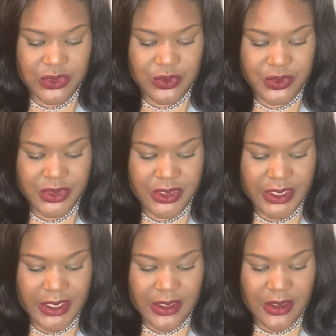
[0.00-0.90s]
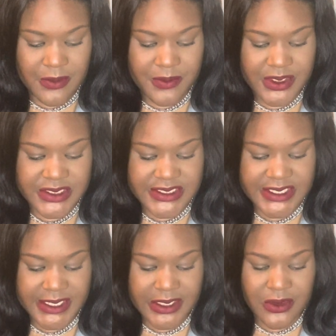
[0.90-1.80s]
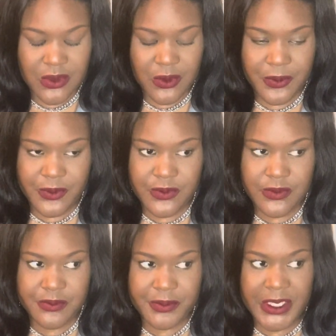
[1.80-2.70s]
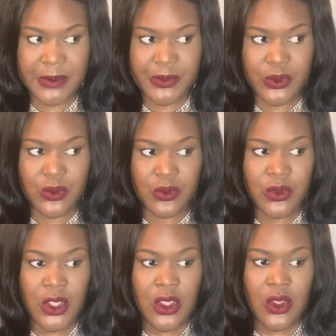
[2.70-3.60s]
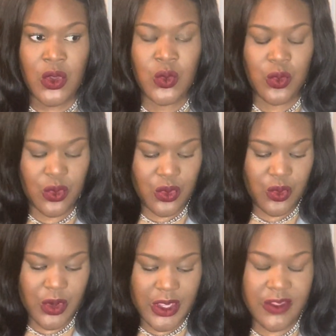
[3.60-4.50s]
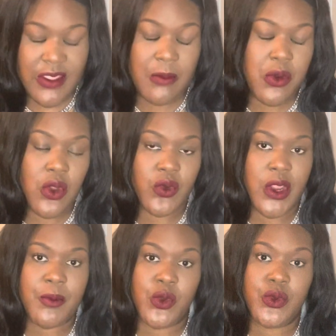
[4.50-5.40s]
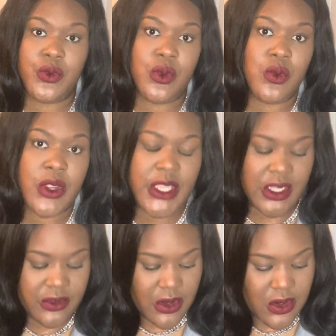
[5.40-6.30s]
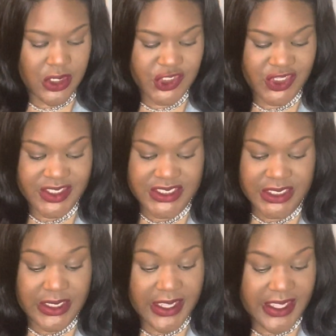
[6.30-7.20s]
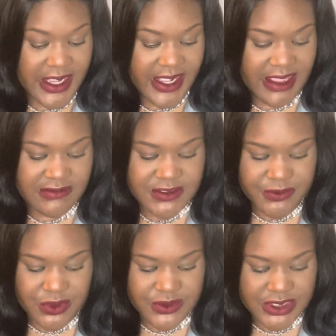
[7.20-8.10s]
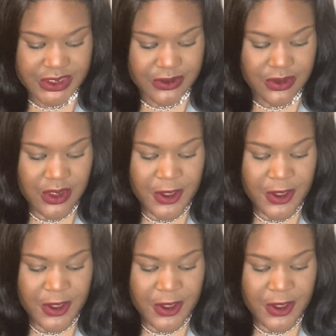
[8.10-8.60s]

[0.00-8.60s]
would tell people who are in that program, or who are getting their RHIT, and I have some notes here.